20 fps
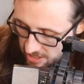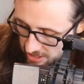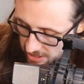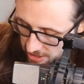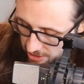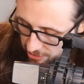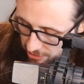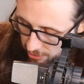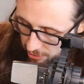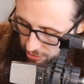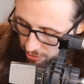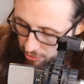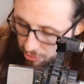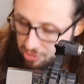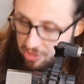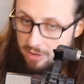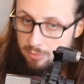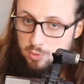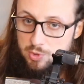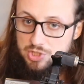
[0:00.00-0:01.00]
their
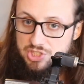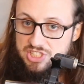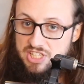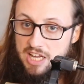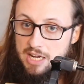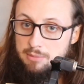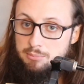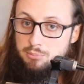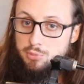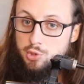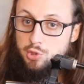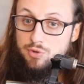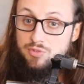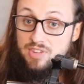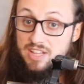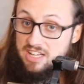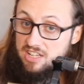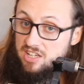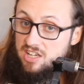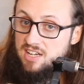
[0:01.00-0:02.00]
thumb will just kind of move
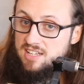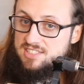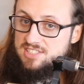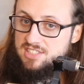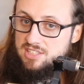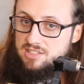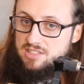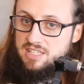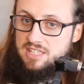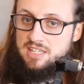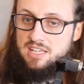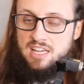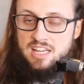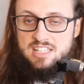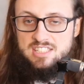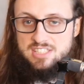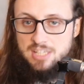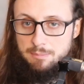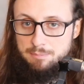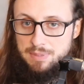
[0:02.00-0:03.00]
like constantly.
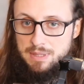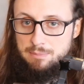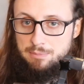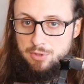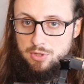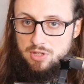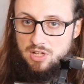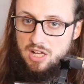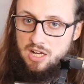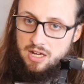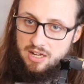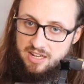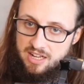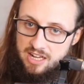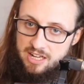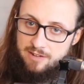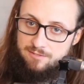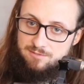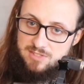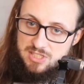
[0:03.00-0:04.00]
Some people
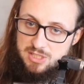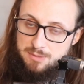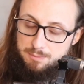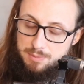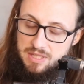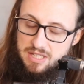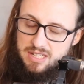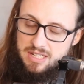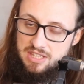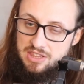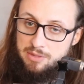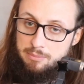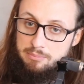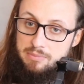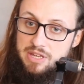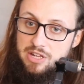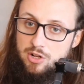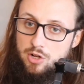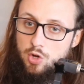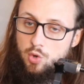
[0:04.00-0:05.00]
kind of split in the
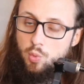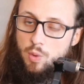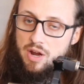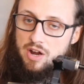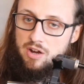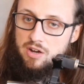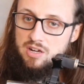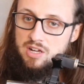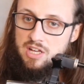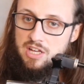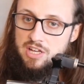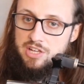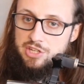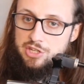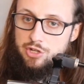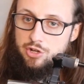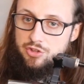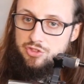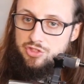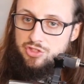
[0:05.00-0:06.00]
middle, where
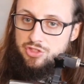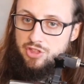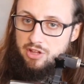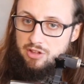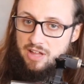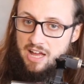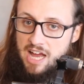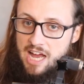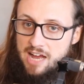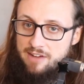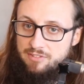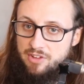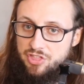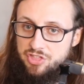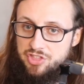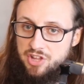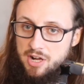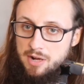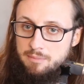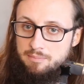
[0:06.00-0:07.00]
they'll have a
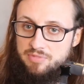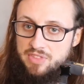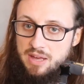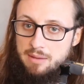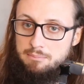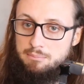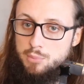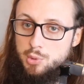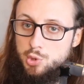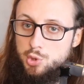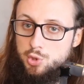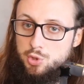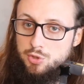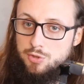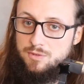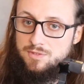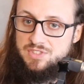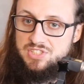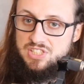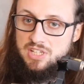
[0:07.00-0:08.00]
thumb that
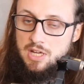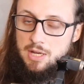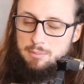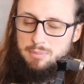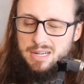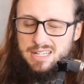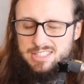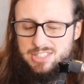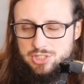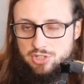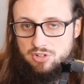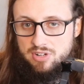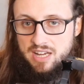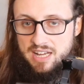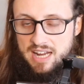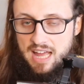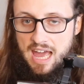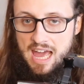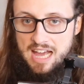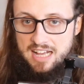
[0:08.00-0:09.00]
moves, but it still
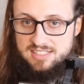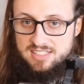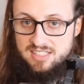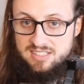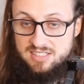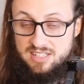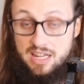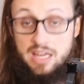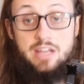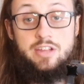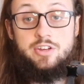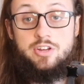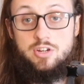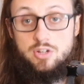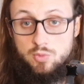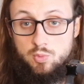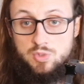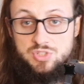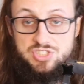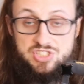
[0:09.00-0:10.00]
kind of acts as an
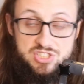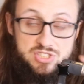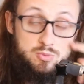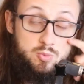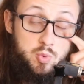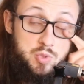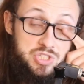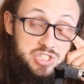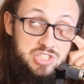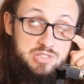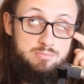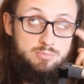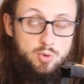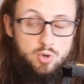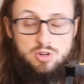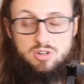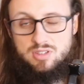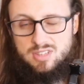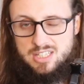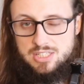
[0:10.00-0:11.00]
anchor, which is
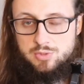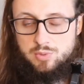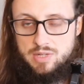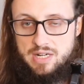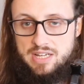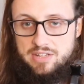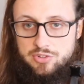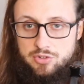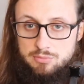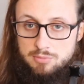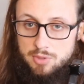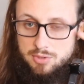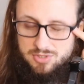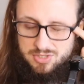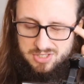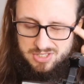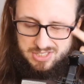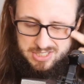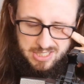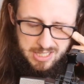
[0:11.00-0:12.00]
more or less what I do
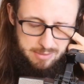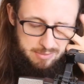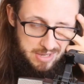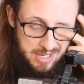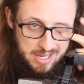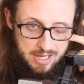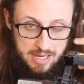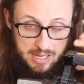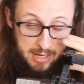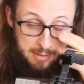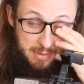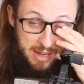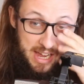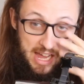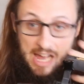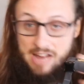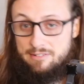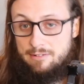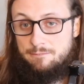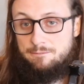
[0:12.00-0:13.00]
most of the time. I
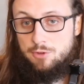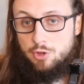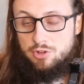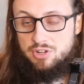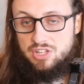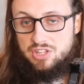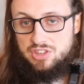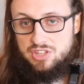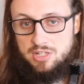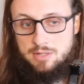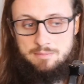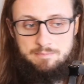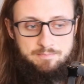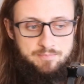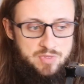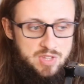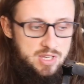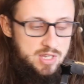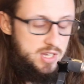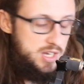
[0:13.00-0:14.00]
have a floating thumb
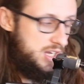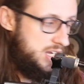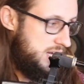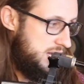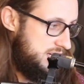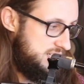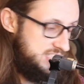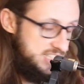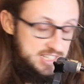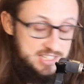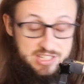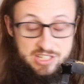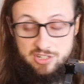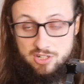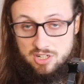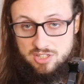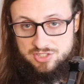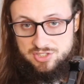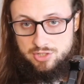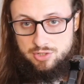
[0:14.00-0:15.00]
technique
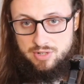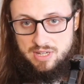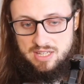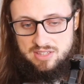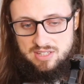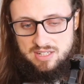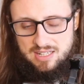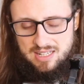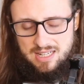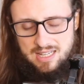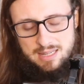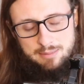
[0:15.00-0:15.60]
also, and